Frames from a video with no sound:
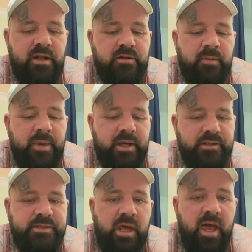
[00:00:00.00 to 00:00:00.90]
in the
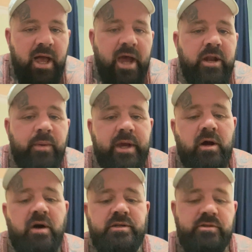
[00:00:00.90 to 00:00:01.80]
mix. Anyway,
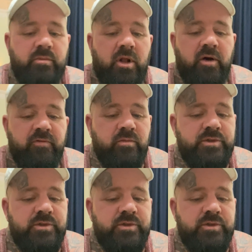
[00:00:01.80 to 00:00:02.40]
guys, I'm live from